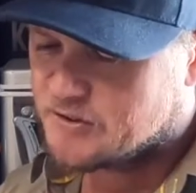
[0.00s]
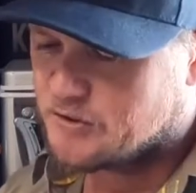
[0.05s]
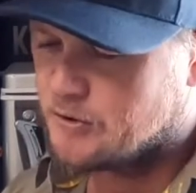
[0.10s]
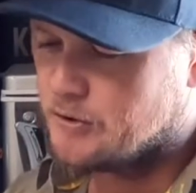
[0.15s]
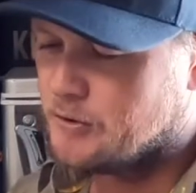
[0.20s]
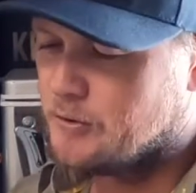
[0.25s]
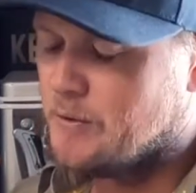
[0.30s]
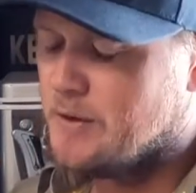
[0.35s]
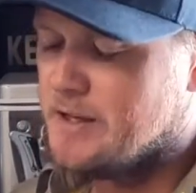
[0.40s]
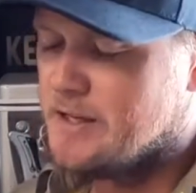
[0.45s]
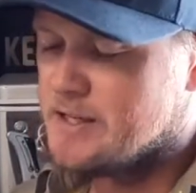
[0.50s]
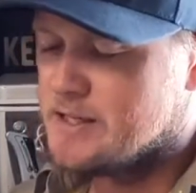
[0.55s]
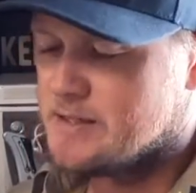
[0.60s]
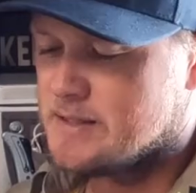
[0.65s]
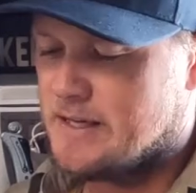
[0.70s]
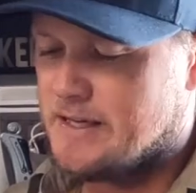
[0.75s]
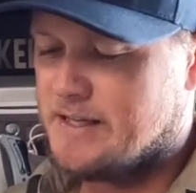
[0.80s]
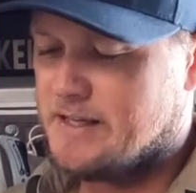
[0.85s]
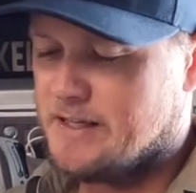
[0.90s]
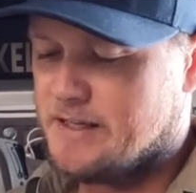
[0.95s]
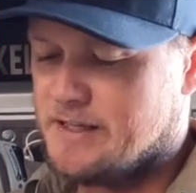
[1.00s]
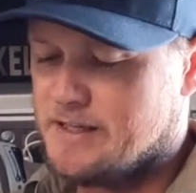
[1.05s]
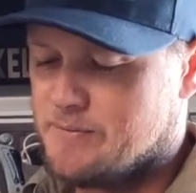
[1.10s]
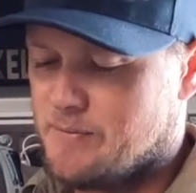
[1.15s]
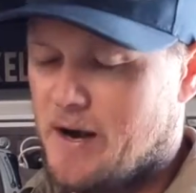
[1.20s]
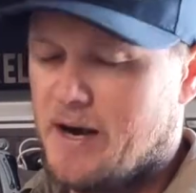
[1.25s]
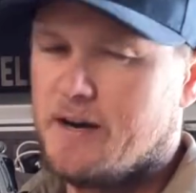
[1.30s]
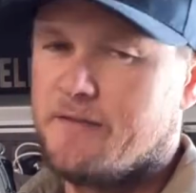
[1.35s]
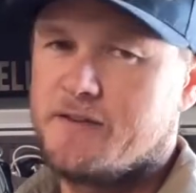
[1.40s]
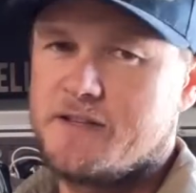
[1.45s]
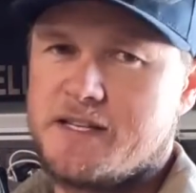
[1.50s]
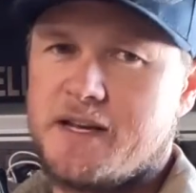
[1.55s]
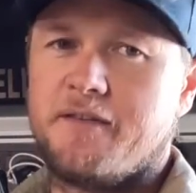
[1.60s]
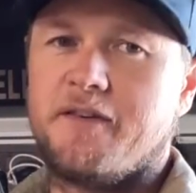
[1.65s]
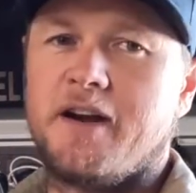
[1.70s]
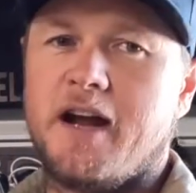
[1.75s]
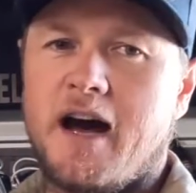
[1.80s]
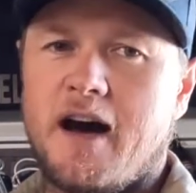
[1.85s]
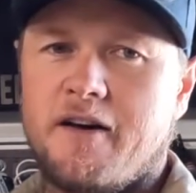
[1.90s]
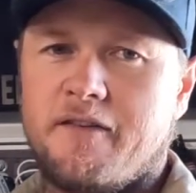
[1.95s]
Two, it is rated for
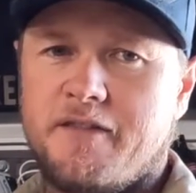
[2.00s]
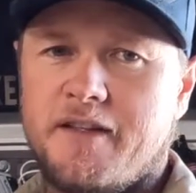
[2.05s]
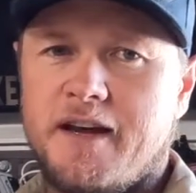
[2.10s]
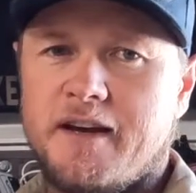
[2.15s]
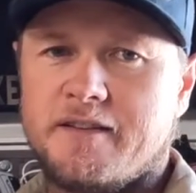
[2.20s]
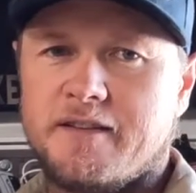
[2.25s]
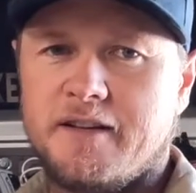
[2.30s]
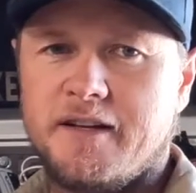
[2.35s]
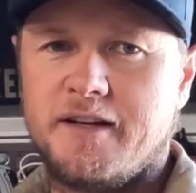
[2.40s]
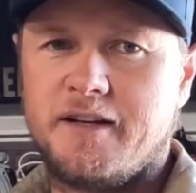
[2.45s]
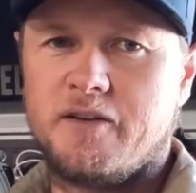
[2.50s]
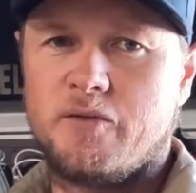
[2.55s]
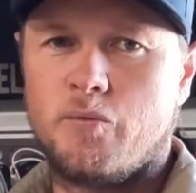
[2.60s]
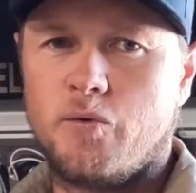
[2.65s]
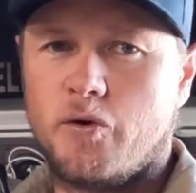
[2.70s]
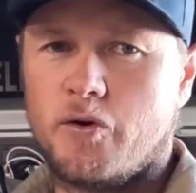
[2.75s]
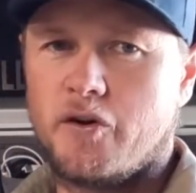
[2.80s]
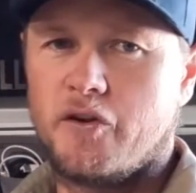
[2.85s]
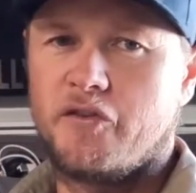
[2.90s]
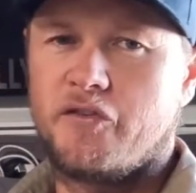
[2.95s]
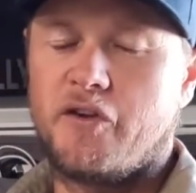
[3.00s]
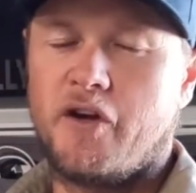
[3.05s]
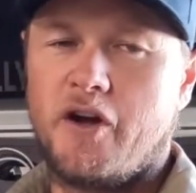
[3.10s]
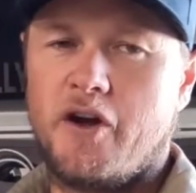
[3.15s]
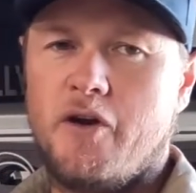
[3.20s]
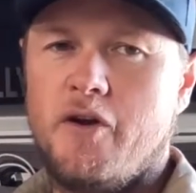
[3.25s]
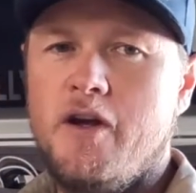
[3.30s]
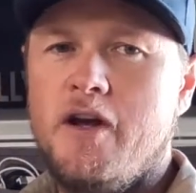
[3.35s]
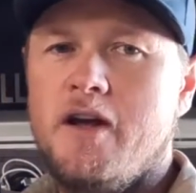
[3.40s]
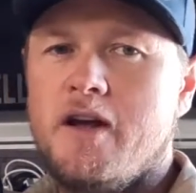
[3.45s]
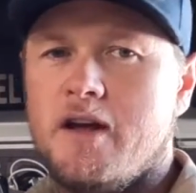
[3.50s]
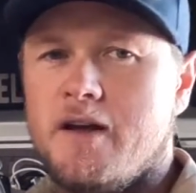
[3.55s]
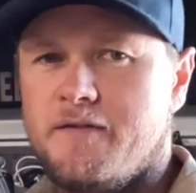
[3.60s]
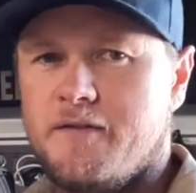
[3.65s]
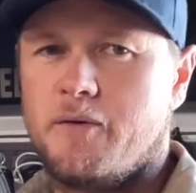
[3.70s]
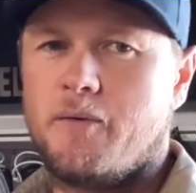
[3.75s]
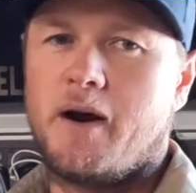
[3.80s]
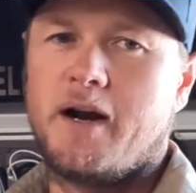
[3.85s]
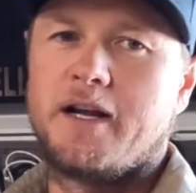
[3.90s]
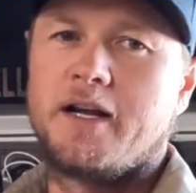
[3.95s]
7,500 litres of water, so
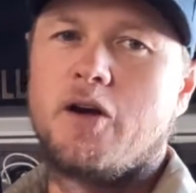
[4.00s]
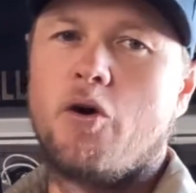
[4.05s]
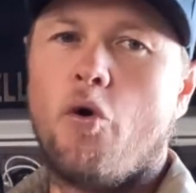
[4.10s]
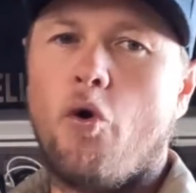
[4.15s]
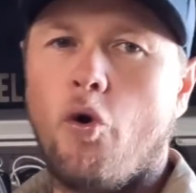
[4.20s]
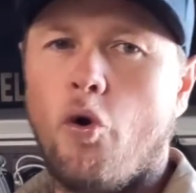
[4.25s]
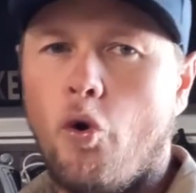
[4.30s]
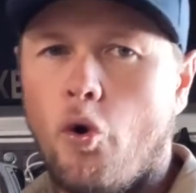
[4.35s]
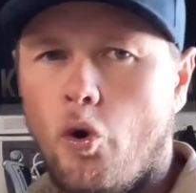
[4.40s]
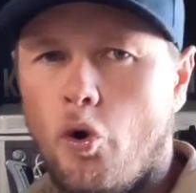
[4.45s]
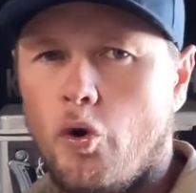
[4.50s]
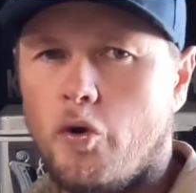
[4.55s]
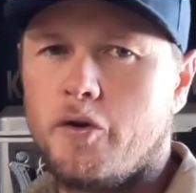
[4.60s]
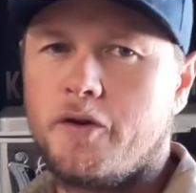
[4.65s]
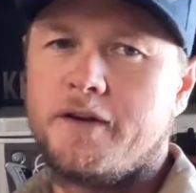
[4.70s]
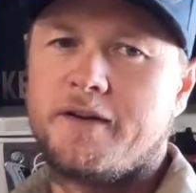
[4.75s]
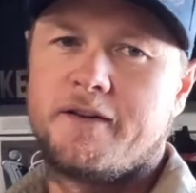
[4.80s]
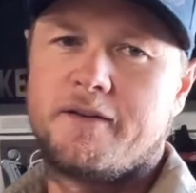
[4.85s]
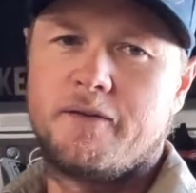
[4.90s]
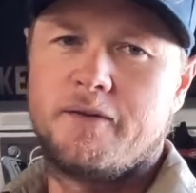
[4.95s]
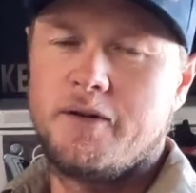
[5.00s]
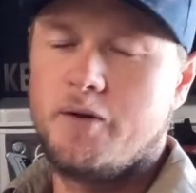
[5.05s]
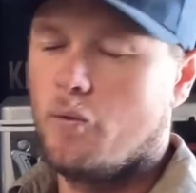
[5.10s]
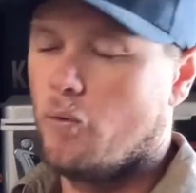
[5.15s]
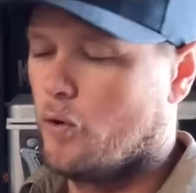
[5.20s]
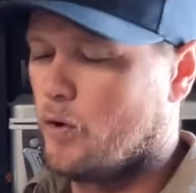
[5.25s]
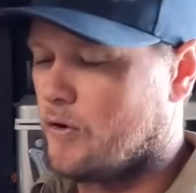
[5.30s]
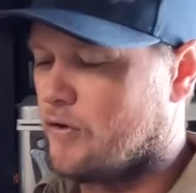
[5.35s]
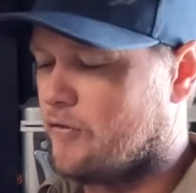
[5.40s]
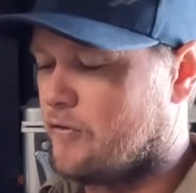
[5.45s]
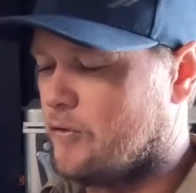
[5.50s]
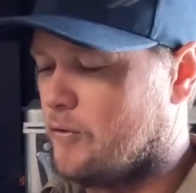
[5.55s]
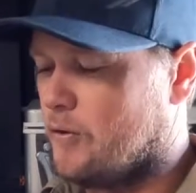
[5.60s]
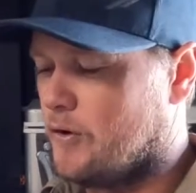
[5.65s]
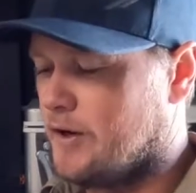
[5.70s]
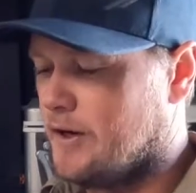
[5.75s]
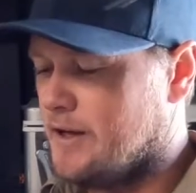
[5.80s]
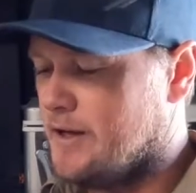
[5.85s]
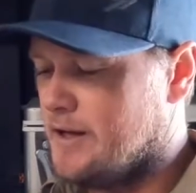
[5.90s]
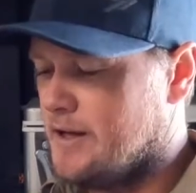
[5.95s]
if you're running all your water
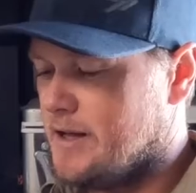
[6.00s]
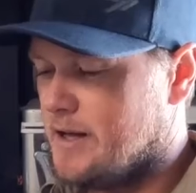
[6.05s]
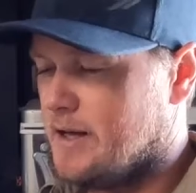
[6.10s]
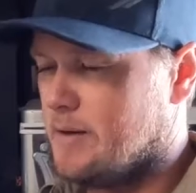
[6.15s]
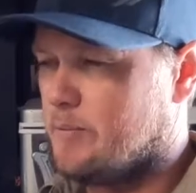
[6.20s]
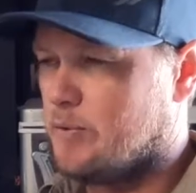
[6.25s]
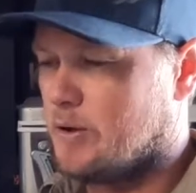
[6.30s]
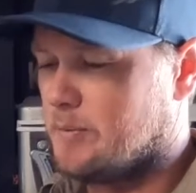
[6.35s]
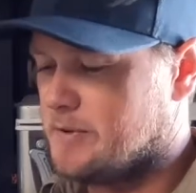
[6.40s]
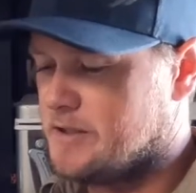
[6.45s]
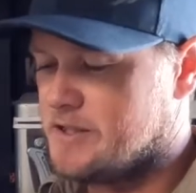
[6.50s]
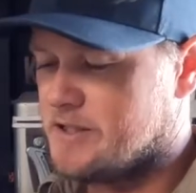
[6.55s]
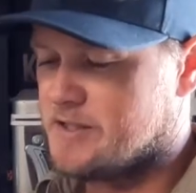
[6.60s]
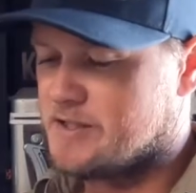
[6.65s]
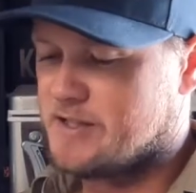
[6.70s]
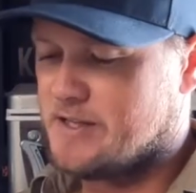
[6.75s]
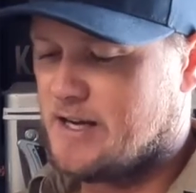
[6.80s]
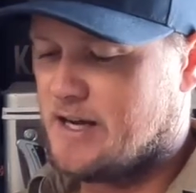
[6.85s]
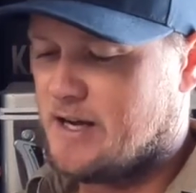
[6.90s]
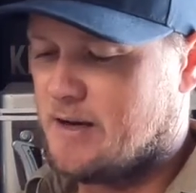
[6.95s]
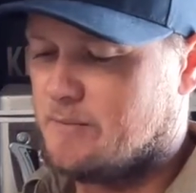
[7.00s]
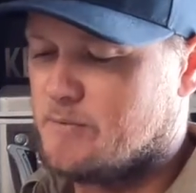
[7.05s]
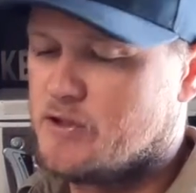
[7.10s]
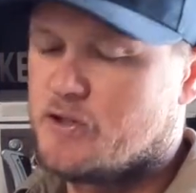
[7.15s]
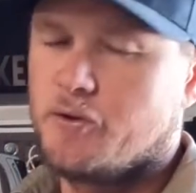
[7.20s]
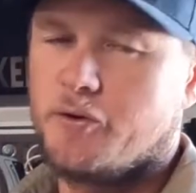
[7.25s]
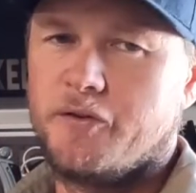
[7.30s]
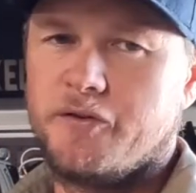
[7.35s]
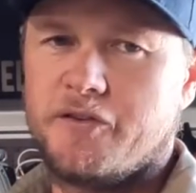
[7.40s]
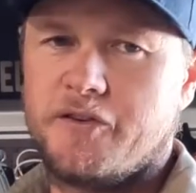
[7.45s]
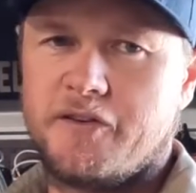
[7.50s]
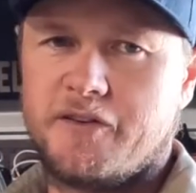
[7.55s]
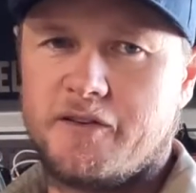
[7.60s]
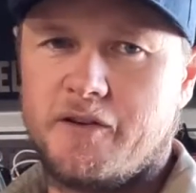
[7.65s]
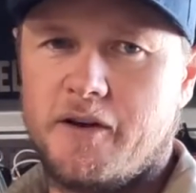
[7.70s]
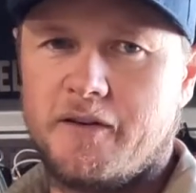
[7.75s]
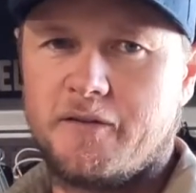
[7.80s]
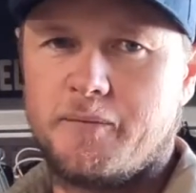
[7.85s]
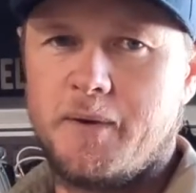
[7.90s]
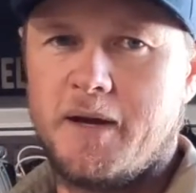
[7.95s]
through it, it probably just shortens its
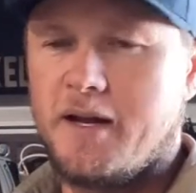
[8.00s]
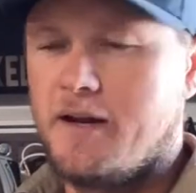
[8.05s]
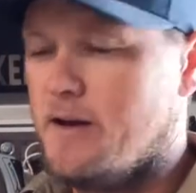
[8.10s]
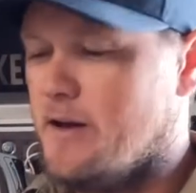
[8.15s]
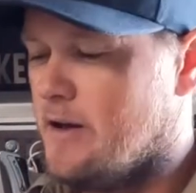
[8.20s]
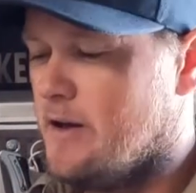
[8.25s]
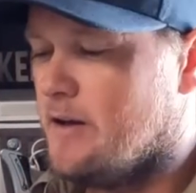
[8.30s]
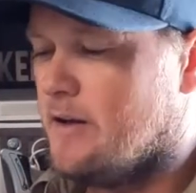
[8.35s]
lifespan.